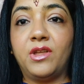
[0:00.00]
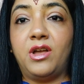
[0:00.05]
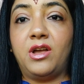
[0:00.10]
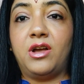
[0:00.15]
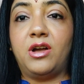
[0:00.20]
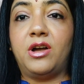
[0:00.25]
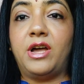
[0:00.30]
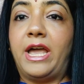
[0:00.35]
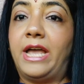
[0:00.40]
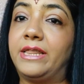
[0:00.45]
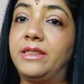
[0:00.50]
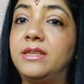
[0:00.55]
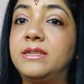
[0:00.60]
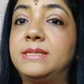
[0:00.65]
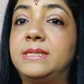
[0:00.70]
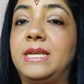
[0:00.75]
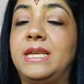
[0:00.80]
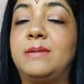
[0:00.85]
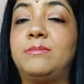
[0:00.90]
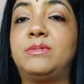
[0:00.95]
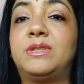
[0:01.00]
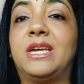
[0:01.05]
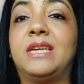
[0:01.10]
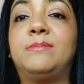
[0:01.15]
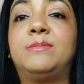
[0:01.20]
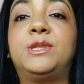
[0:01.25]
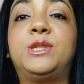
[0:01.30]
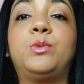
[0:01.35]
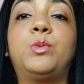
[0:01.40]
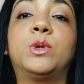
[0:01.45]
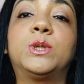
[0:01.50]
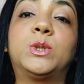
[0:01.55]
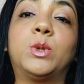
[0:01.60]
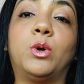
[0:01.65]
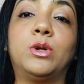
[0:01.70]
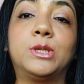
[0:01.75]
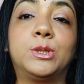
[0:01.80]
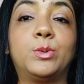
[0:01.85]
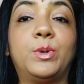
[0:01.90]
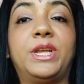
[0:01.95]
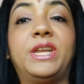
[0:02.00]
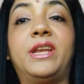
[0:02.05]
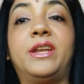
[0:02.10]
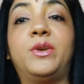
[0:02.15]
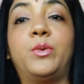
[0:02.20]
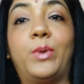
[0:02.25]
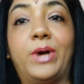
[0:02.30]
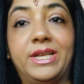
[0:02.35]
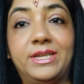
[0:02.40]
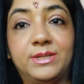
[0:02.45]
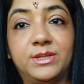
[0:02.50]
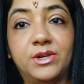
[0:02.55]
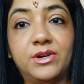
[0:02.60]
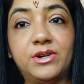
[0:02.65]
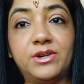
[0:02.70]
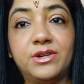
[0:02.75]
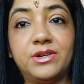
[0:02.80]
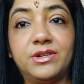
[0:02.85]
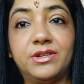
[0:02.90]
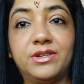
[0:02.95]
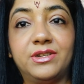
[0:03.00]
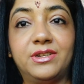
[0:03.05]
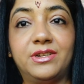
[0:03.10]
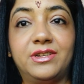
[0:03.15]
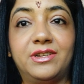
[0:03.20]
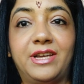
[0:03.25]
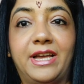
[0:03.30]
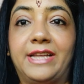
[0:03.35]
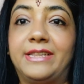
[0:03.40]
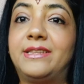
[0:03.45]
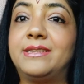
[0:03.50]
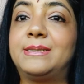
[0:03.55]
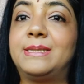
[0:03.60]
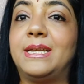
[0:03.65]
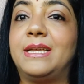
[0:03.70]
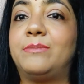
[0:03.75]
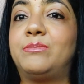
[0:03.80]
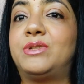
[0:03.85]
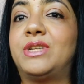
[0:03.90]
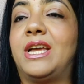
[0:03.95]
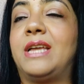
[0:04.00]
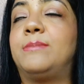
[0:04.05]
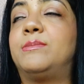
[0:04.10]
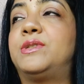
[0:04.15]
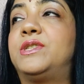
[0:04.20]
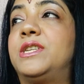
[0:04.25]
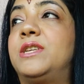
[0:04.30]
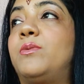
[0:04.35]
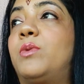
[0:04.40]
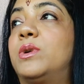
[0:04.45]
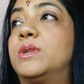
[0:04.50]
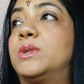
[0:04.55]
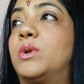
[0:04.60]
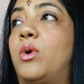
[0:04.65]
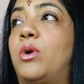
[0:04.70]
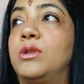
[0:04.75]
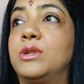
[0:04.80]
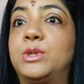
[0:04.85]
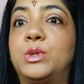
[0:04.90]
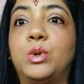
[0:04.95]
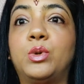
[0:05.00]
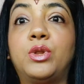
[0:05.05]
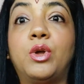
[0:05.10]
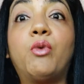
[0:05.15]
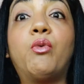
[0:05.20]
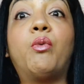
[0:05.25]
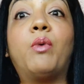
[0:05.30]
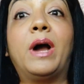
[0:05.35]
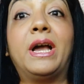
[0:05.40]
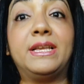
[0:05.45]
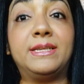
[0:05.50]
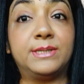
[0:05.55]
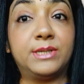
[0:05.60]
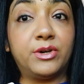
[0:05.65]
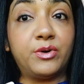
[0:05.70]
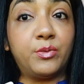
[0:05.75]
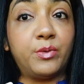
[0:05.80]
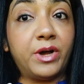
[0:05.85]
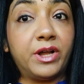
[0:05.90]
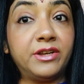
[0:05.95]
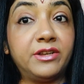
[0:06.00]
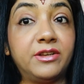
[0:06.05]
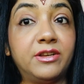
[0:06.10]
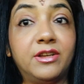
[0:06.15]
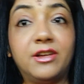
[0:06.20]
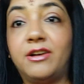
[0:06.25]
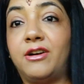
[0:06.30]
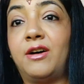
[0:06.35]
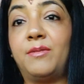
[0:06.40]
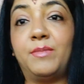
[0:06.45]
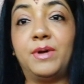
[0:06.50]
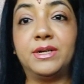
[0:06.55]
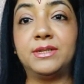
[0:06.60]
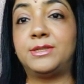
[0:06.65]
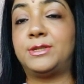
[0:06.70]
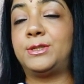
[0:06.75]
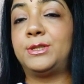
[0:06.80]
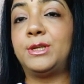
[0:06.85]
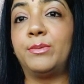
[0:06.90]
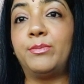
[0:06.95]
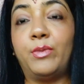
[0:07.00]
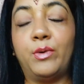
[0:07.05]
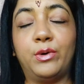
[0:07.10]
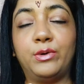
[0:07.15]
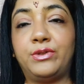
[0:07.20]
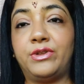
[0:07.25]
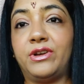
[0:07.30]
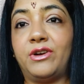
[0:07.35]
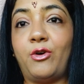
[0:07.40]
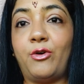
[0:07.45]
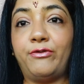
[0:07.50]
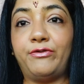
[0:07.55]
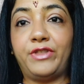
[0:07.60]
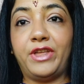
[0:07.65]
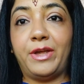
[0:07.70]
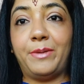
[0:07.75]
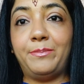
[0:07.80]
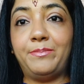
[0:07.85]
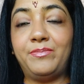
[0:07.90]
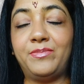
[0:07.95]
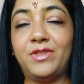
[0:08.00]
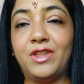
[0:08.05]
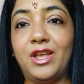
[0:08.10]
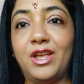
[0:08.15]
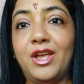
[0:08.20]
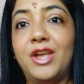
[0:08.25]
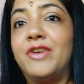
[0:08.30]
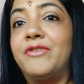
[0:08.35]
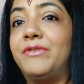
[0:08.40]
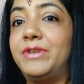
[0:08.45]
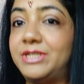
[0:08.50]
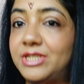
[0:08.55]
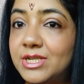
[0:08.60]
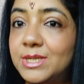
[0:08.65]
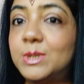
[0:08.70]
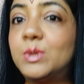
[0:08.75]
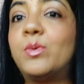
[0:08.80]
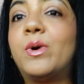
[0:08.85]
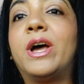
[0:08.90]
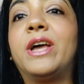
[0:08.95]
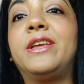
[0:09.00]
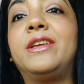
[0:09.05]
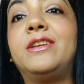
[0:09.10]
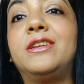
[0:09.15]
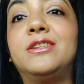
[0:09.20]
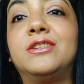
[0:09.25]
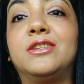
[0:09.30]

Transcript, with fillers: At the same time, she was also an advisor. At the same time, she was also the wiser one amongst the both of them, which is why